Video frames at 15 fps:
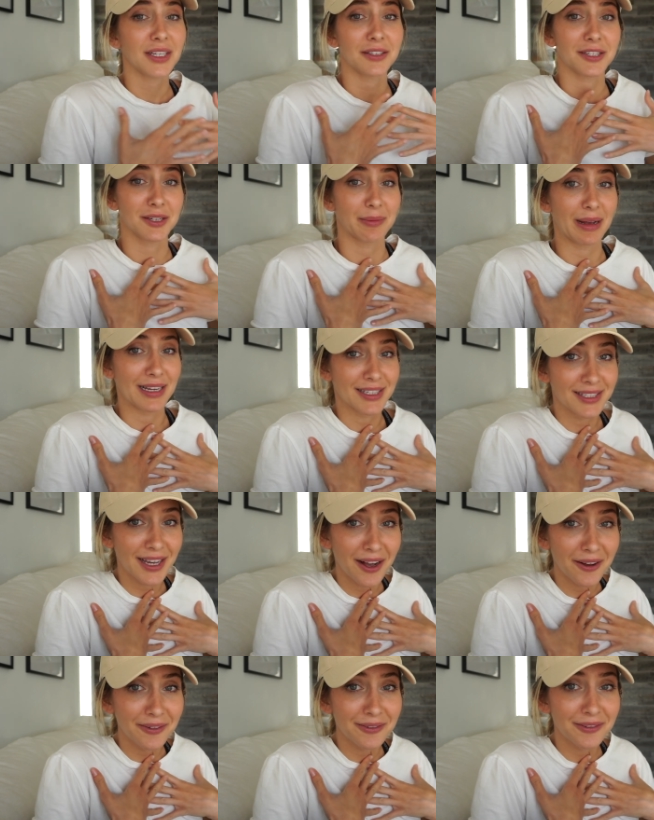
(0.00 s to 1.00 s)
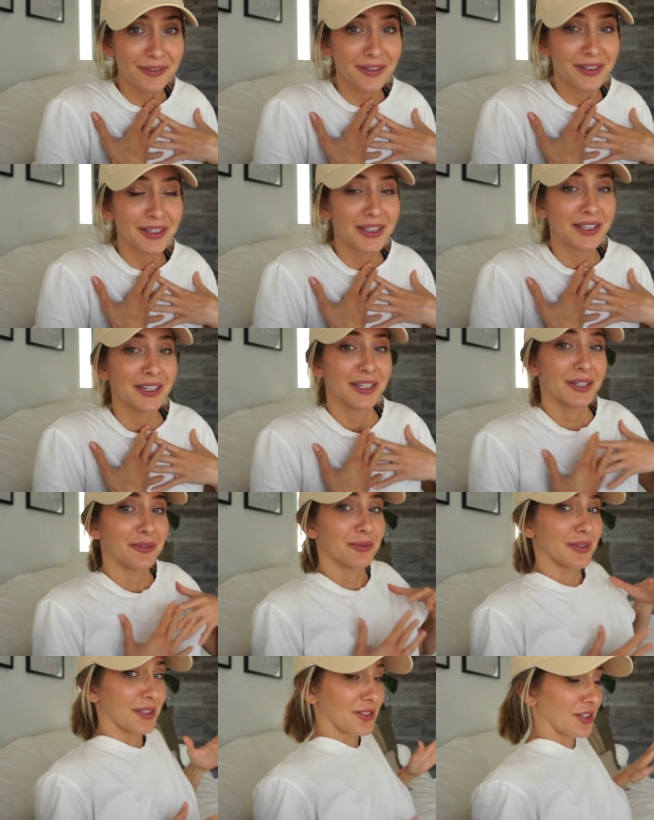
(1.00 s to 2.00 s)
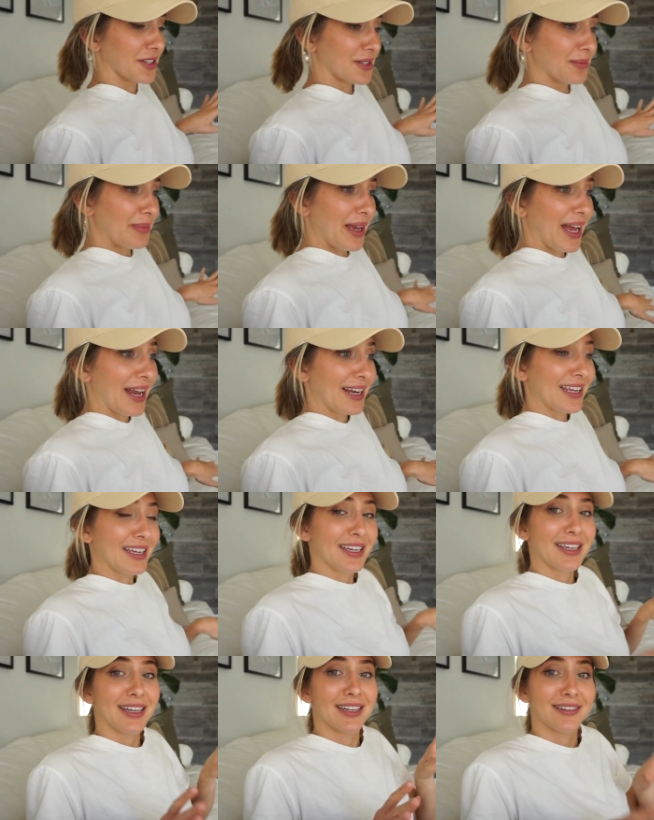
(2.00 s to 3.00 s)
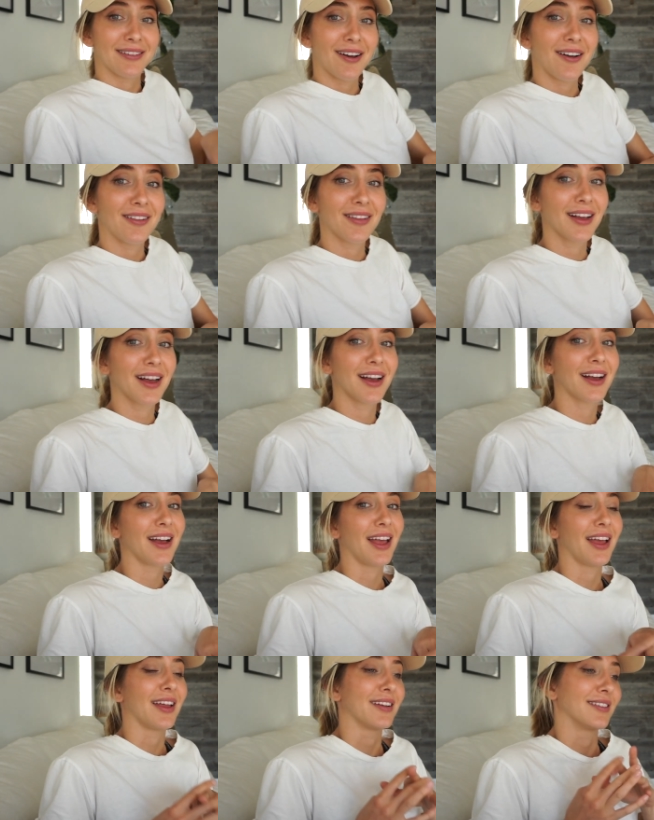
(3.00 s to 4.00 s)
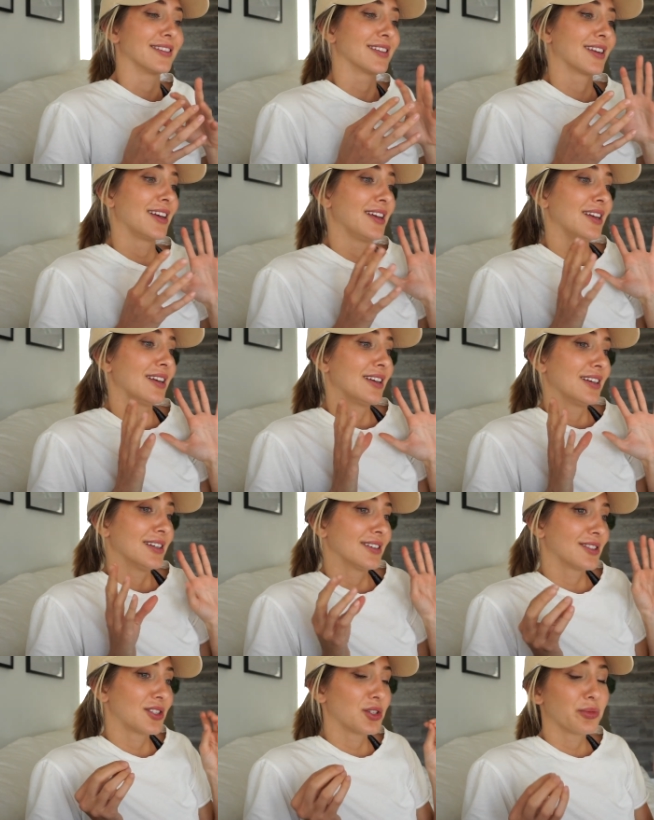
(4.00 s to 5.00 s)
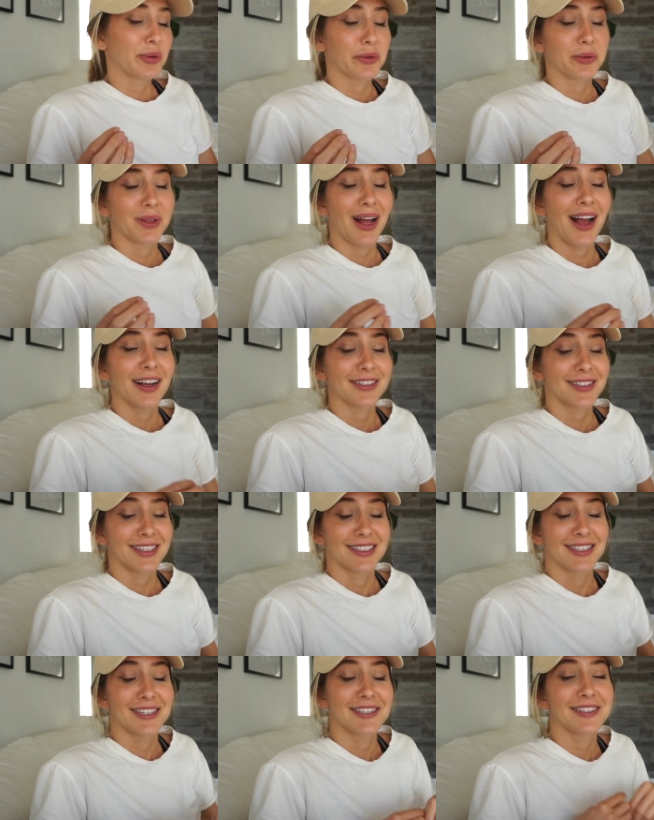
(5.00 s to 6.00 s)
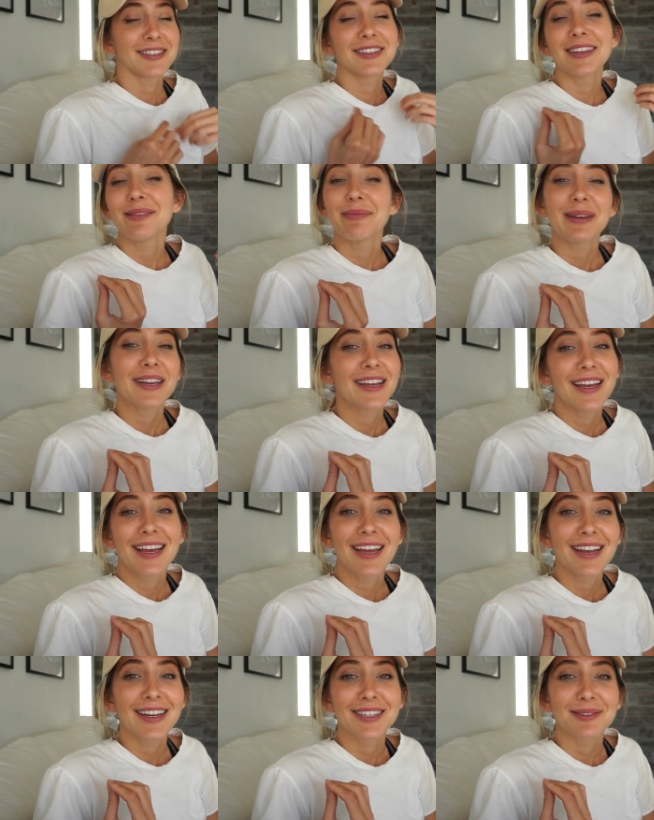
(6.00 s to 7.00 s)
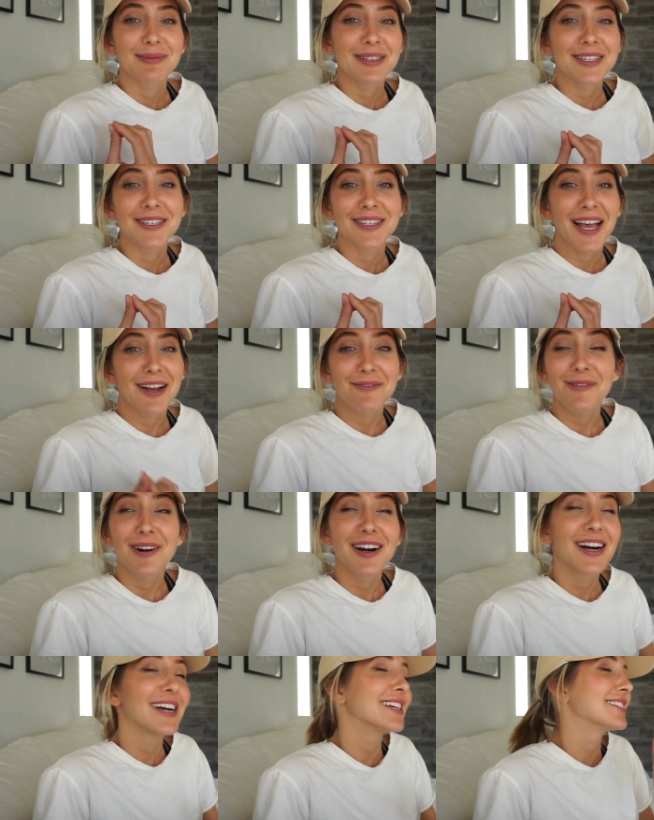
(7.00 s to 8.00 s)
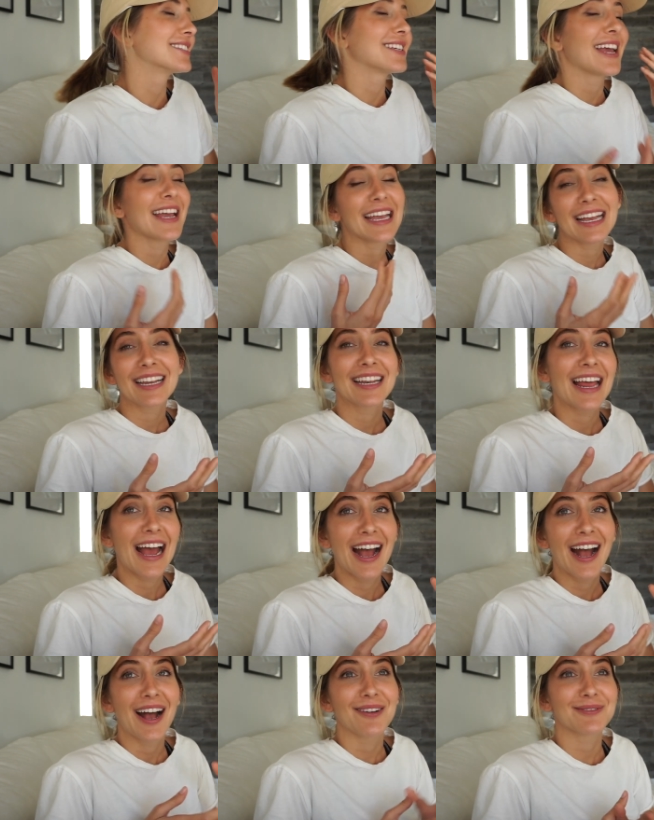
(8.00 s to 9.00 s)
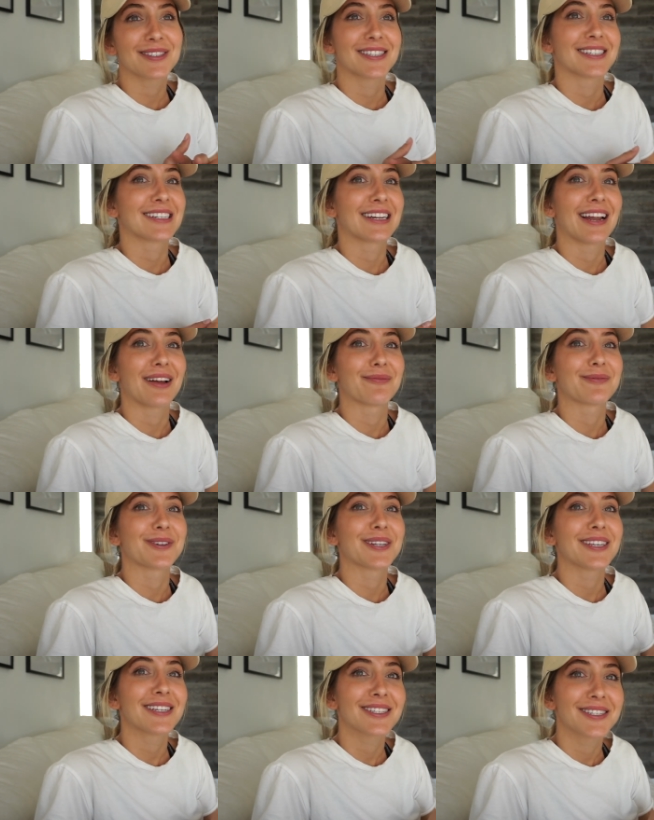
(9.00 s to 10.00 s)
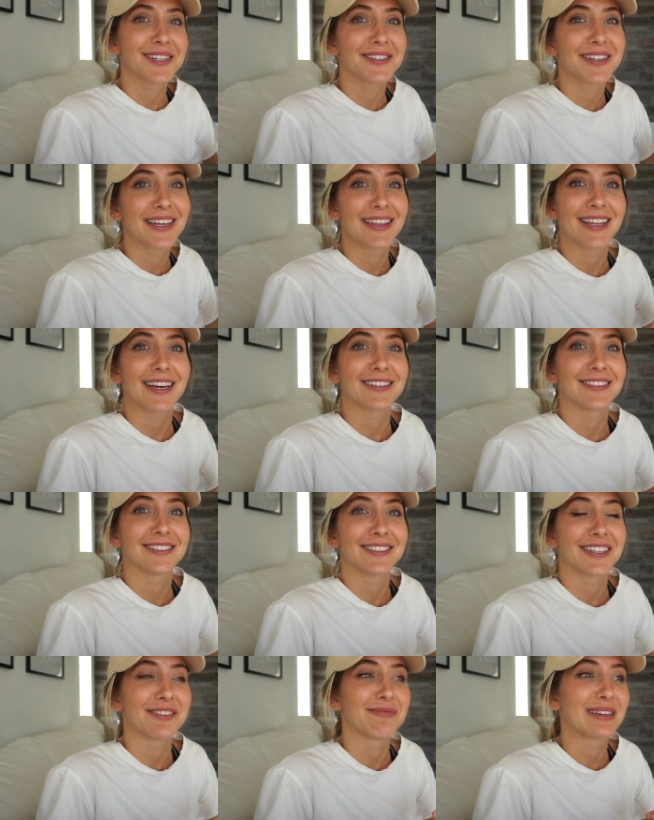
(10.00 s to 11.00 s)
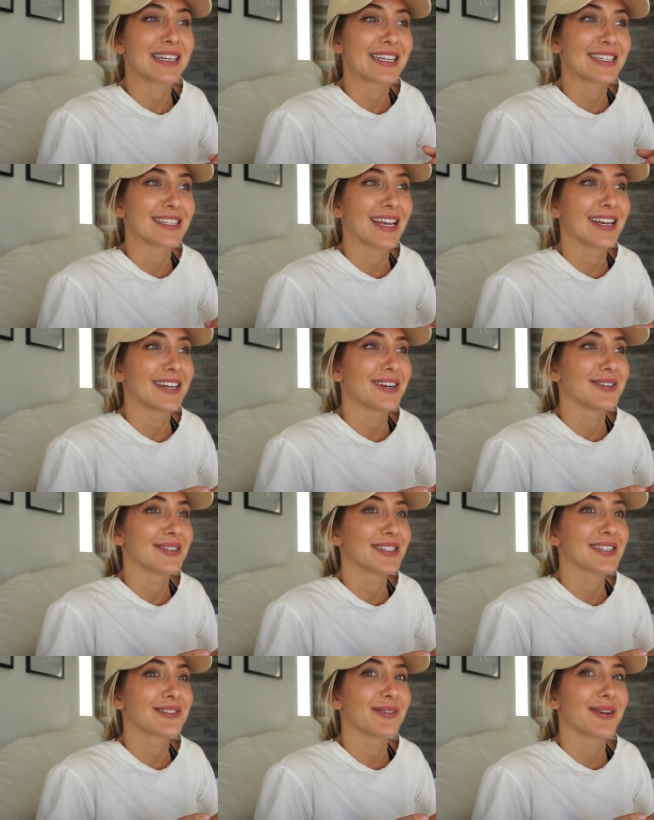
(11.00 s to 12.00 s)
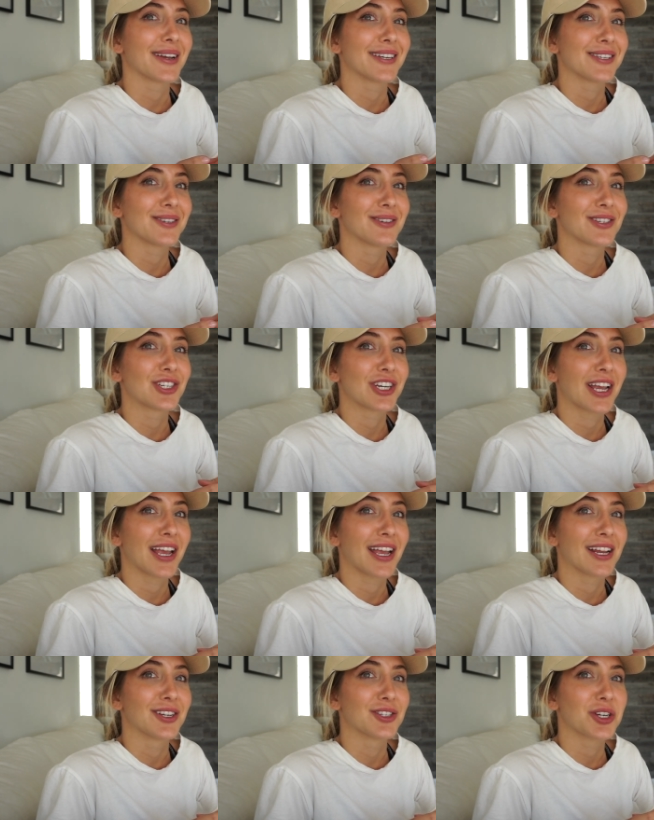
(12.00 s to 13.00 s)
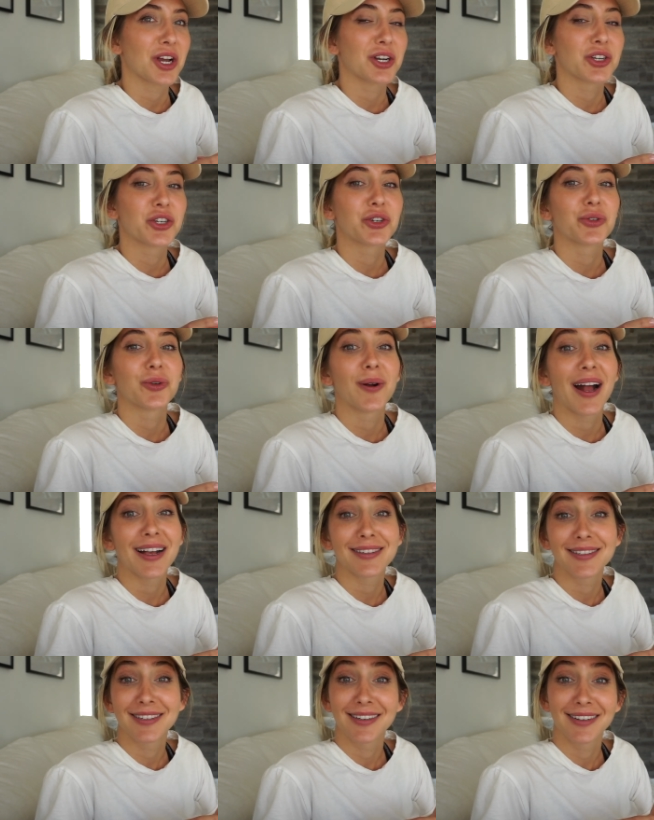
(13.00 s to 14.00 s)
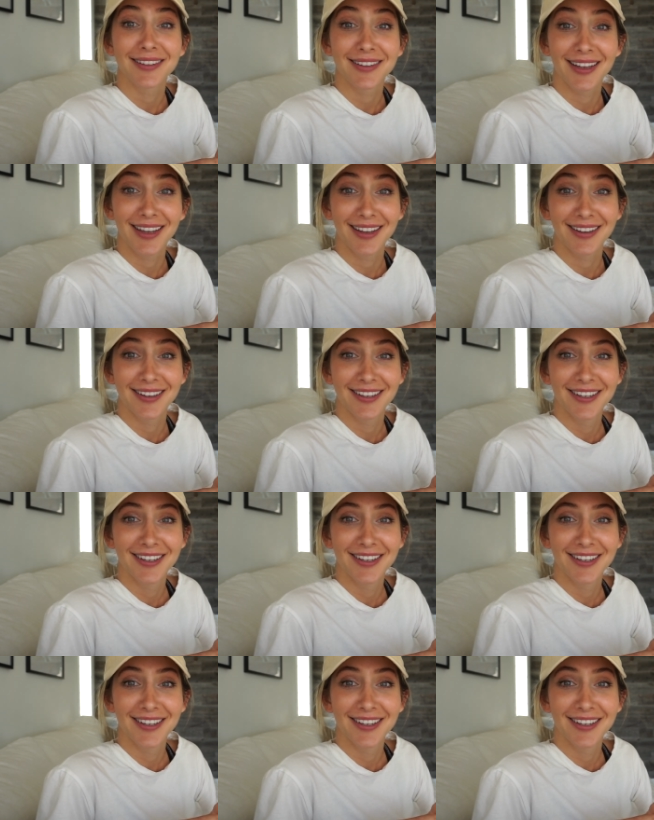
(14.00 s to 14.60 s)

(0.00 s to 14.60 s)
to myself with just Penny and Nala, and super relaxed and sleeping in as much as I want and taking naps, and I'm really soaking that all in because I know it's going to change drastically